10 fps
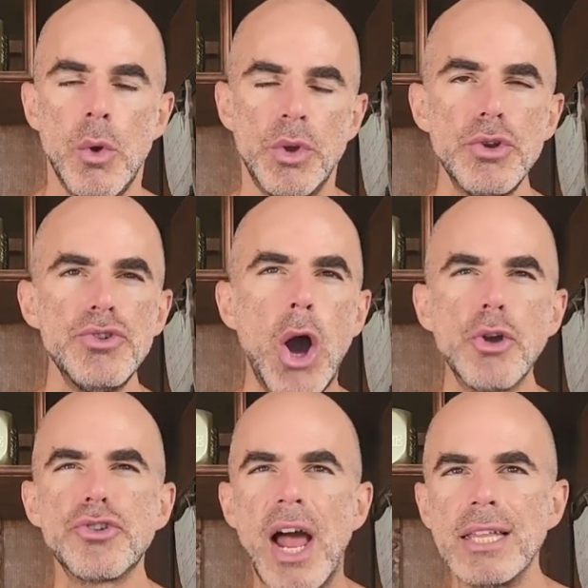When you know
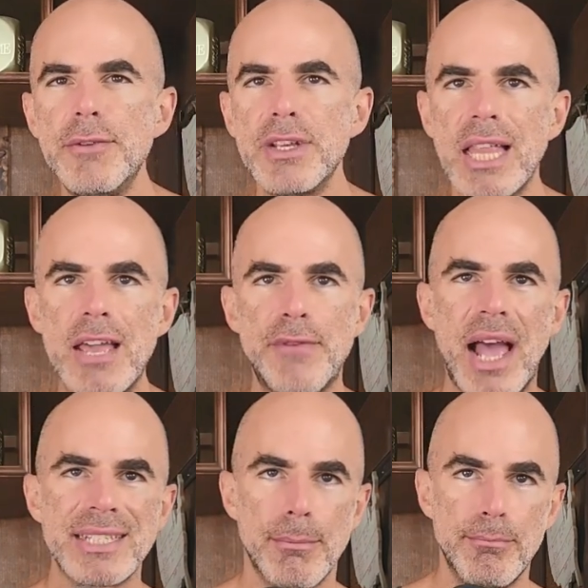you're not living life
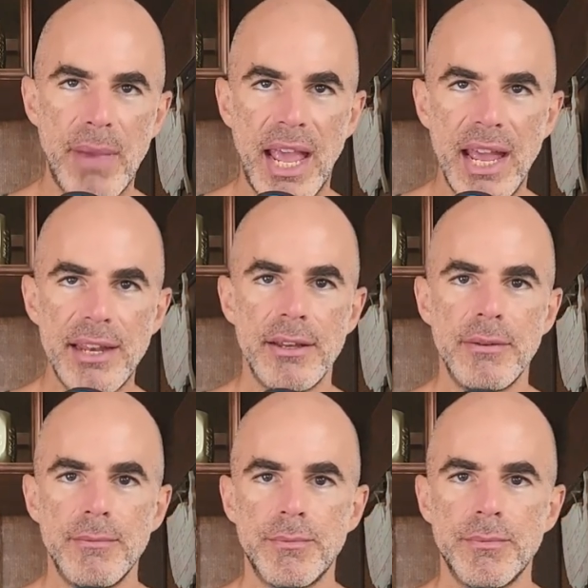as a man,